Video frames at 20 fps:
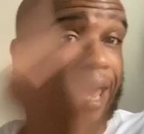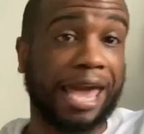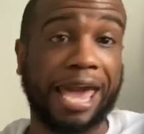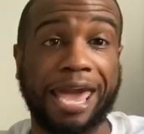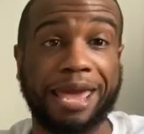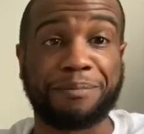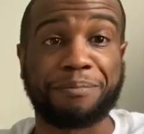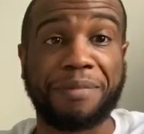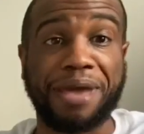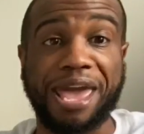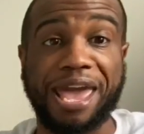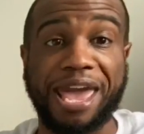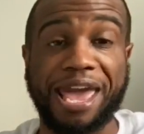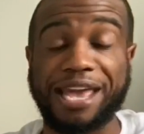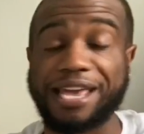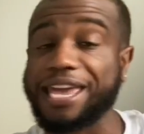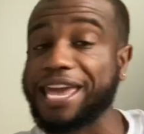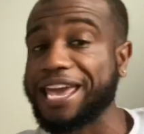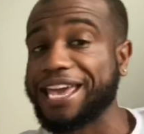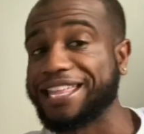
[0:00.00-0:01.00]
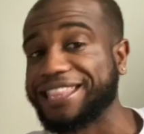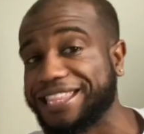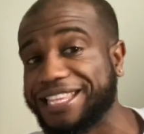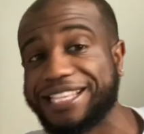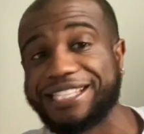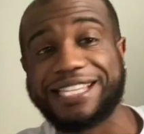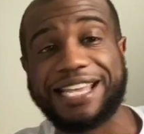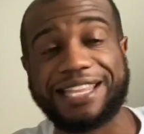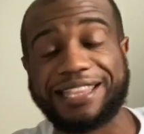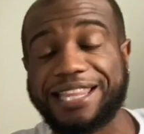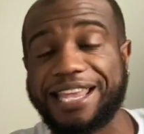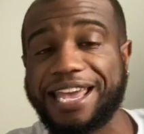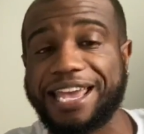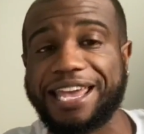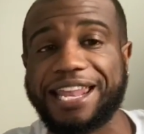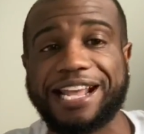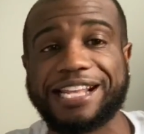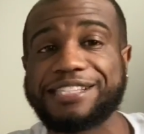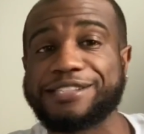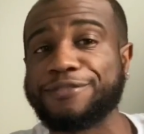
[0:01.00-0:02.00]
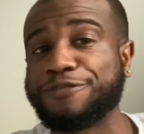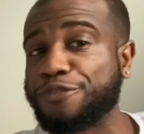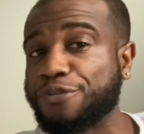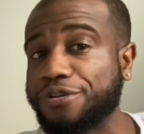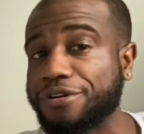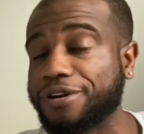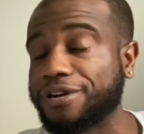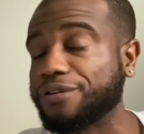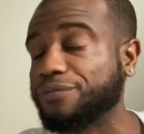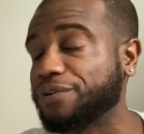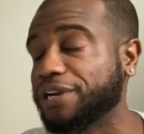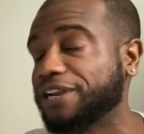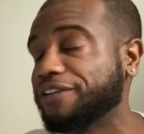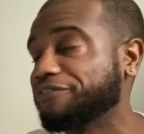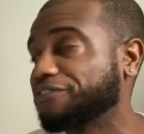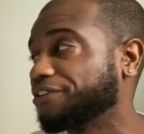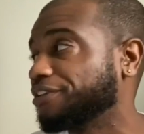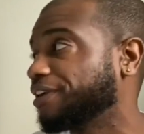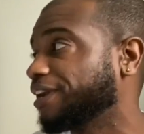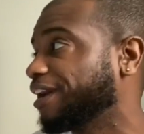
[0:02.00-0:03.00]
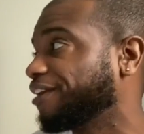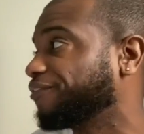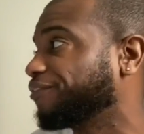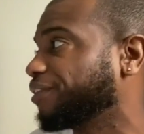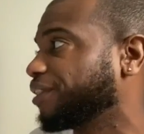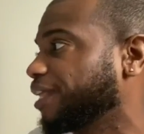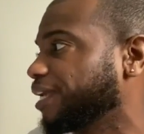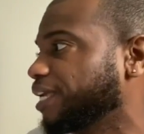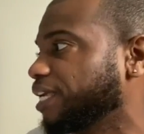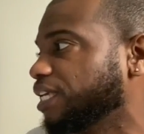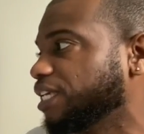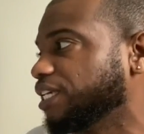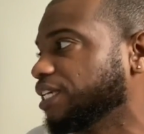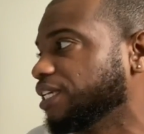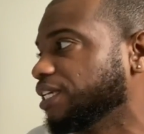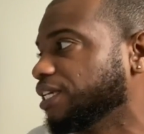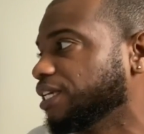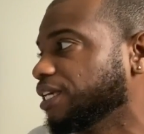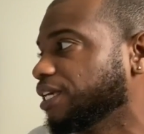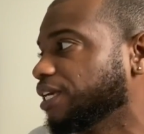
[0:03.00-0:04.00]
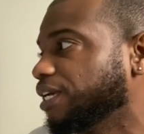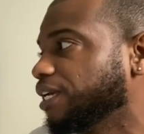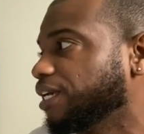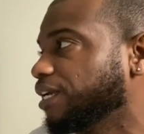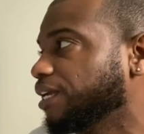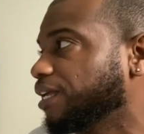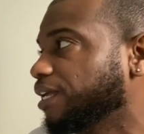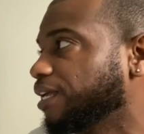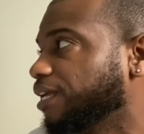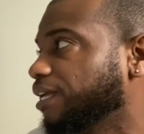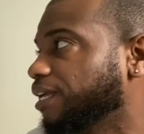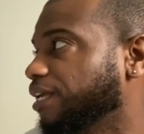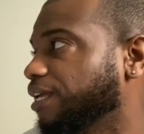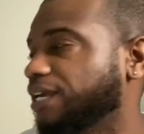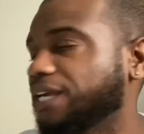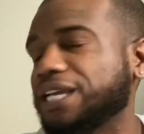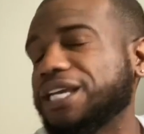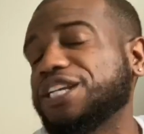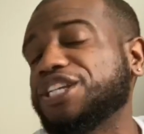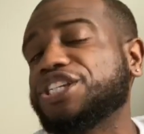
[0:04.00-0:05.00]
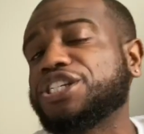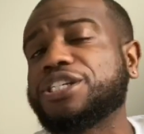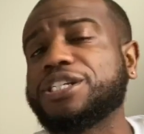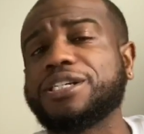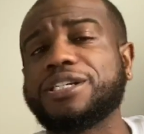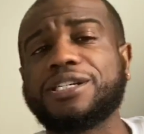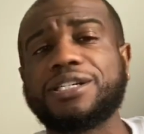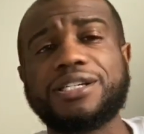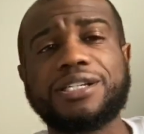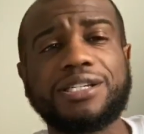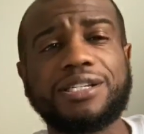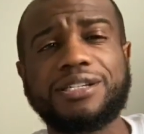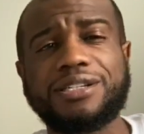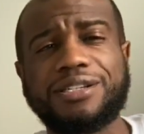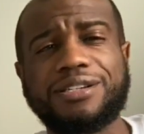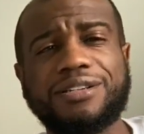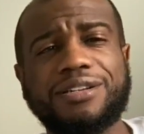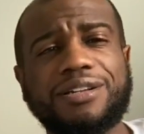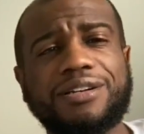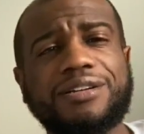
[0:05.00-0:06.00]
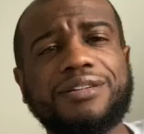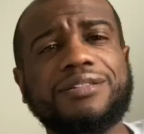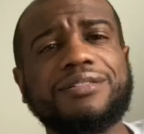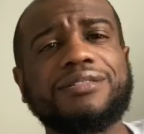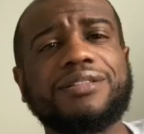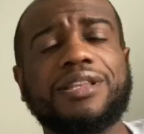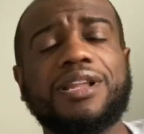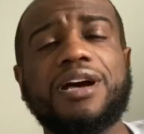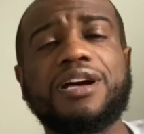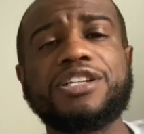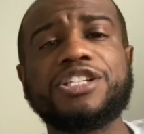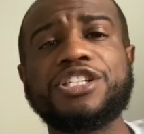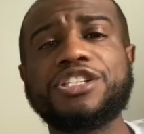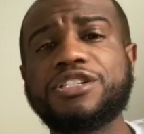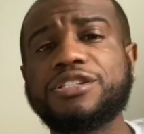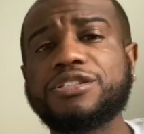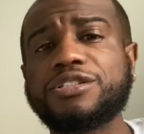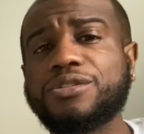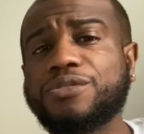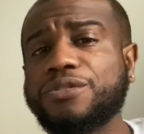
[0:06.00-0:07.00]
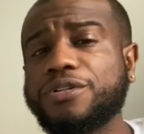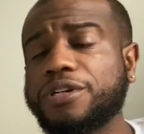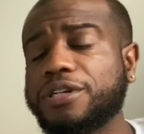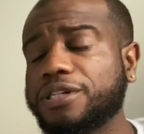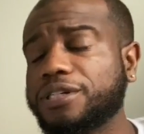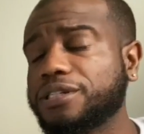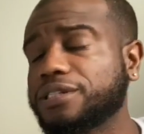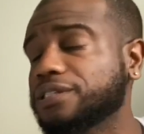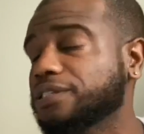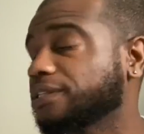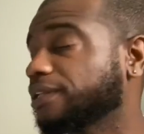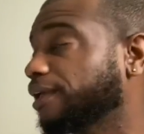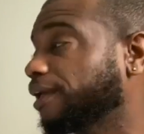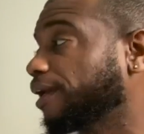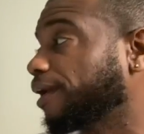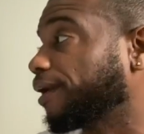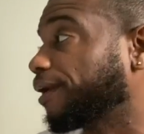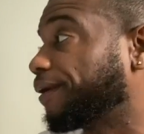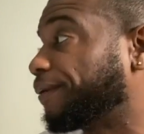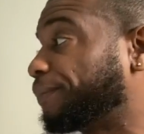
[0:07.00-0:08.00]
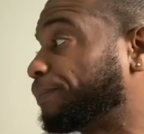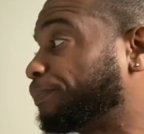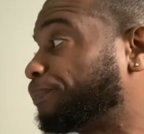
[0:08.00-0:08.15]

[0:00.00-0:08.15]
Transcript: at MAC, at this, at that, at Sephora, whatever. I feel like he should, you know, launch into stores. I